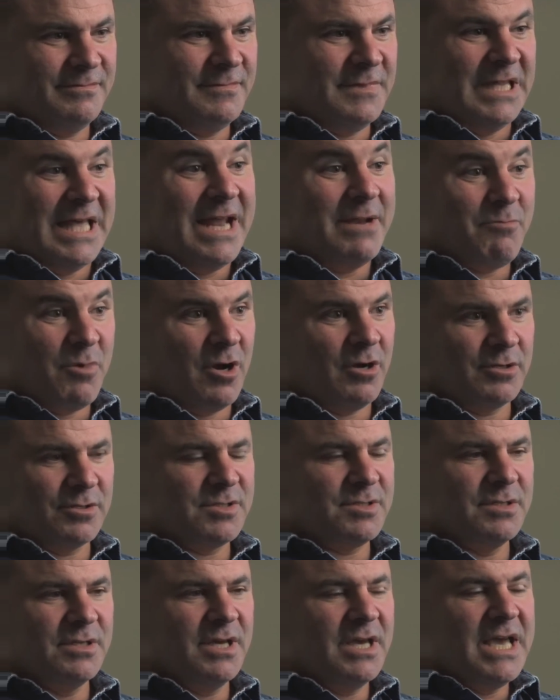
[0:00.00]

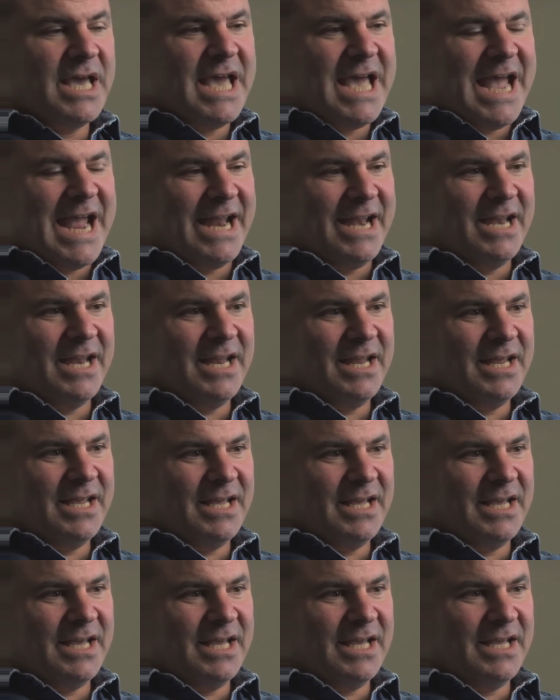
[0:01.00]
landmarks. And
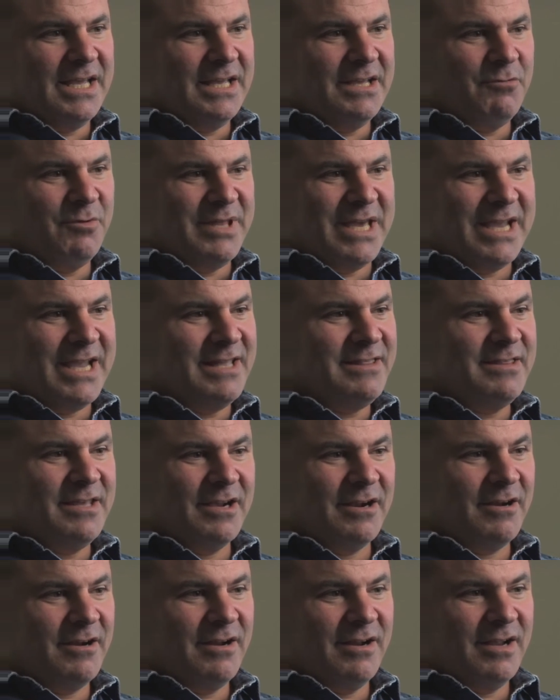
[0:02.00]
they get
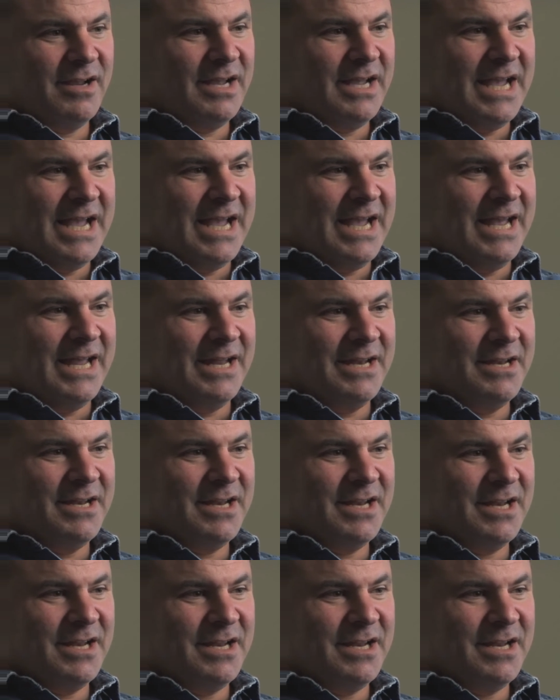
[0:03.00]
there, and